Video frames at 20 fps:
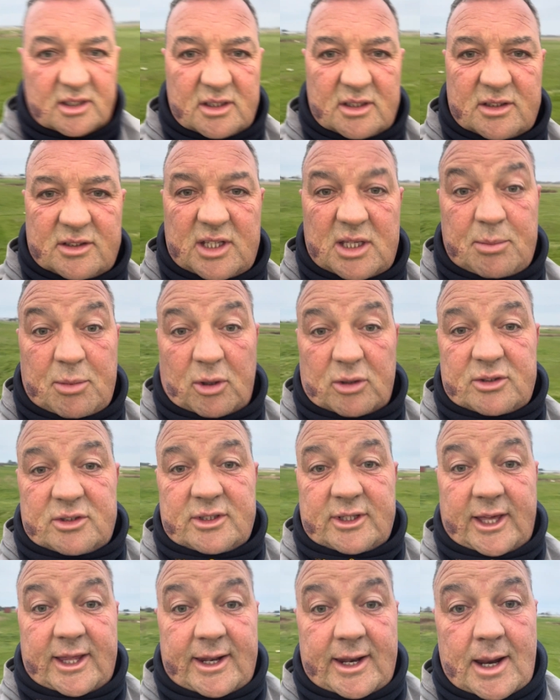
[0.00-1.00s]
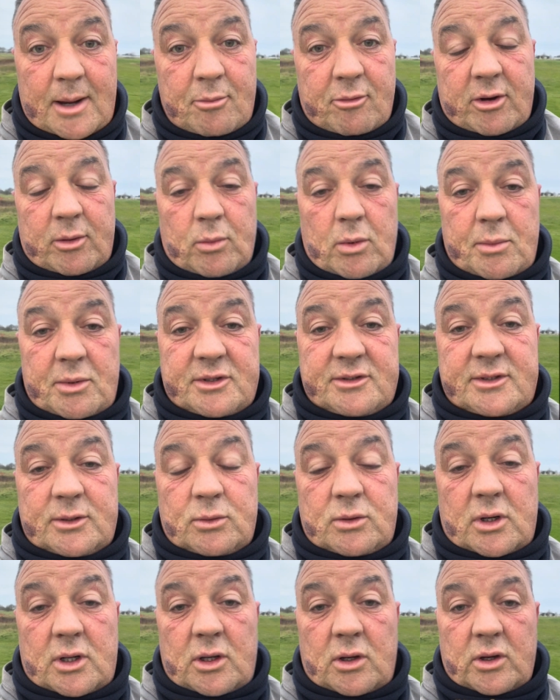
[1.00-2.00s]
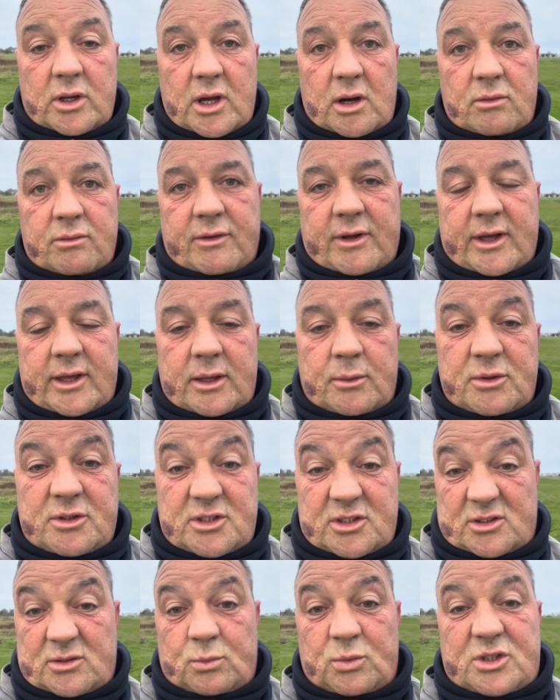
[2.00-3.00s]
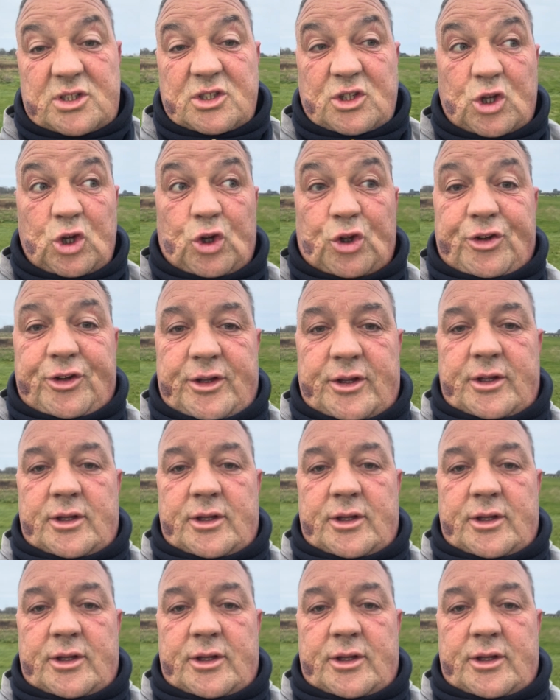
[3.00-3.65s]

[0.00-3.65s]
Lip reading: Tee boxes are getting hammering, but we've still got a lot of golf out here, which is good.